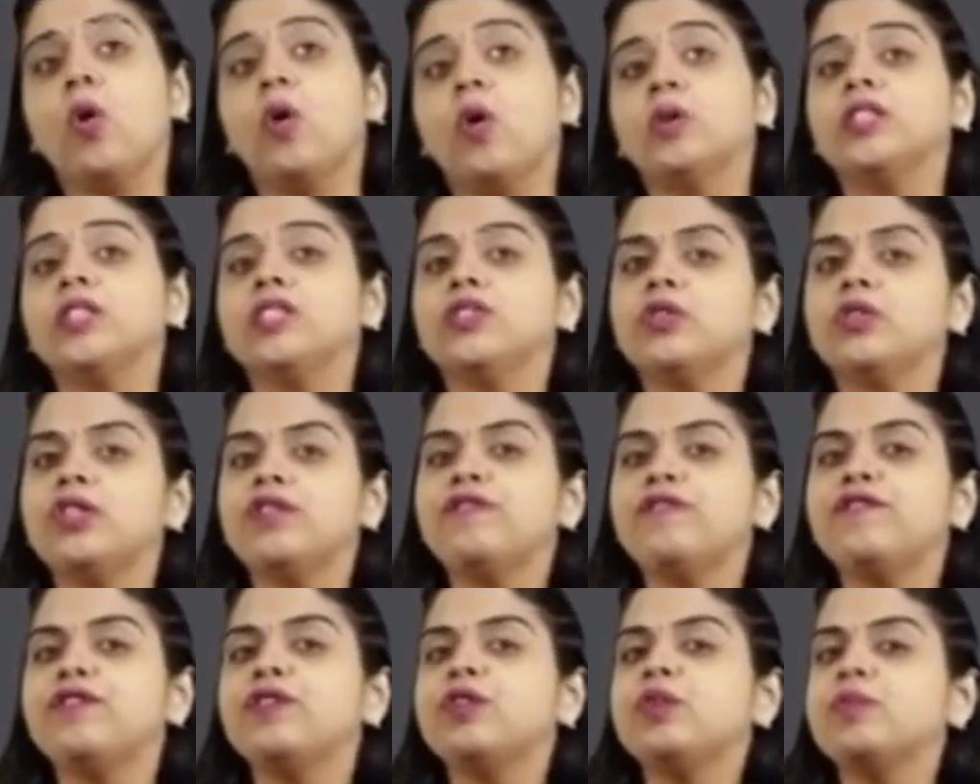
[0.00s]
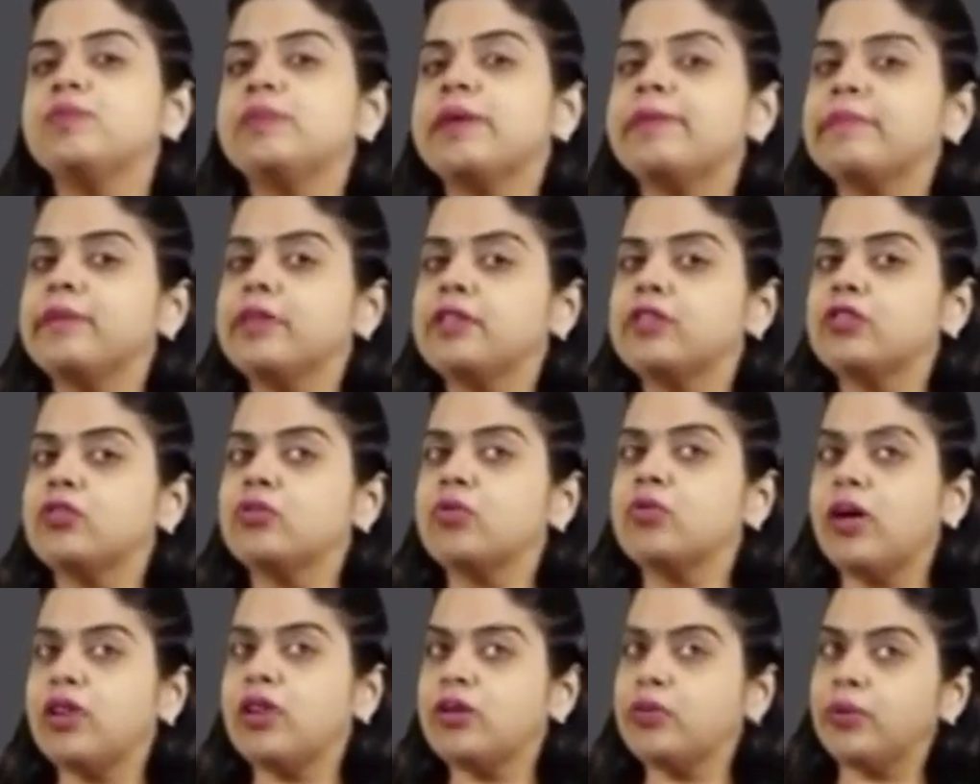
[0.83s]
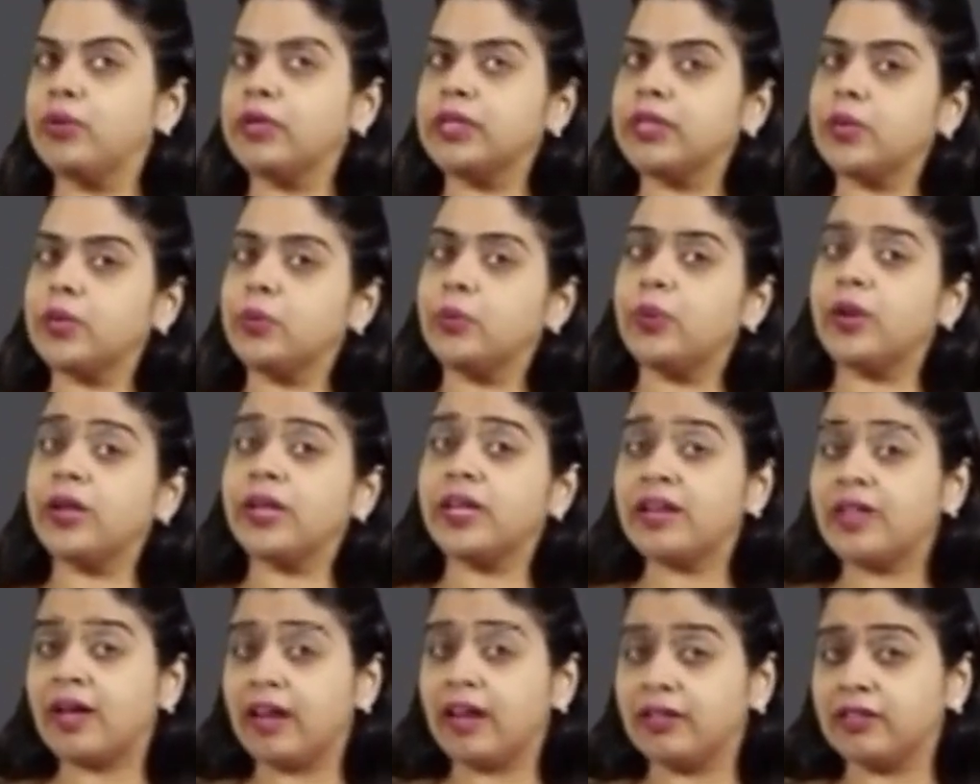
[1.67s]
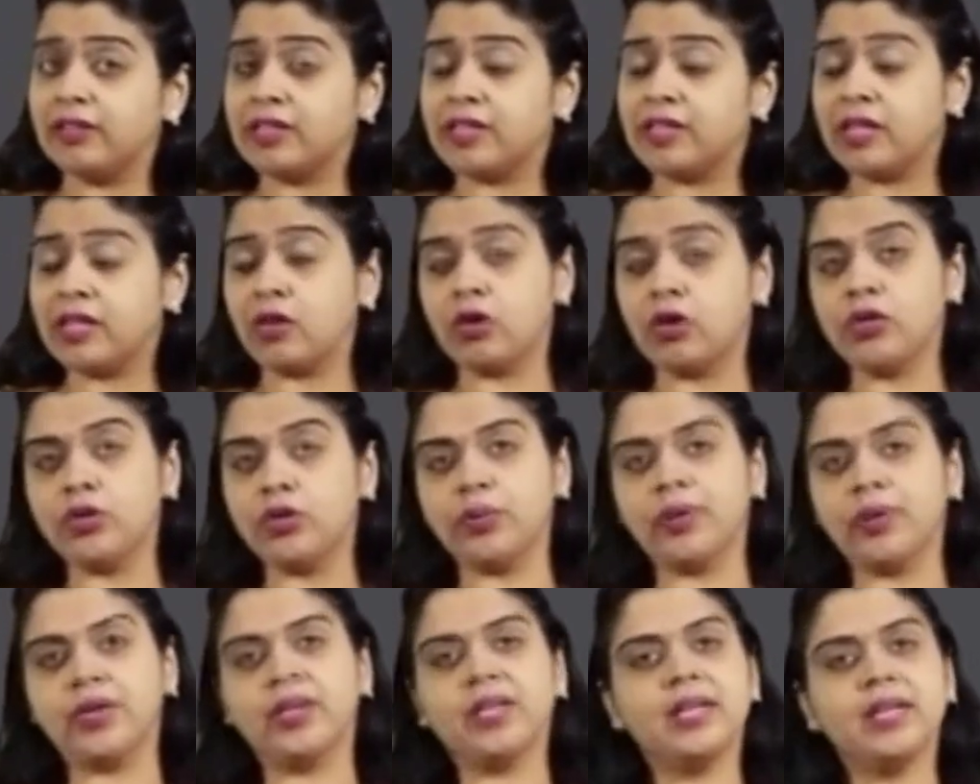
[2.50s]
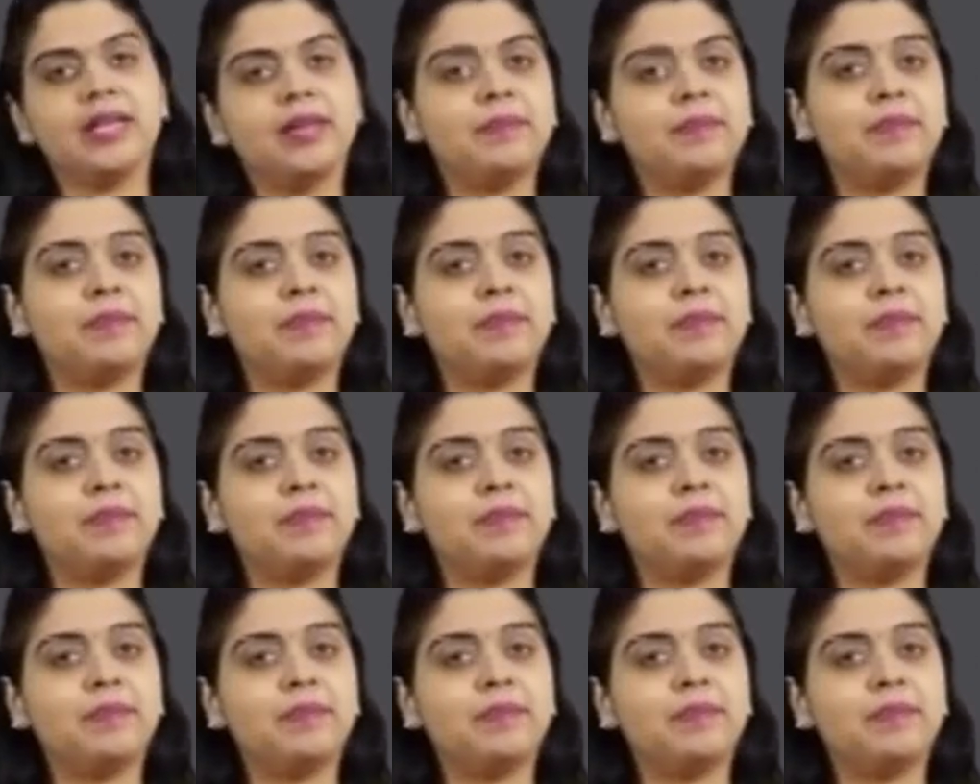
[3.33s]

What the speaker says: Or there's only few members who are doing the work and others are not doing.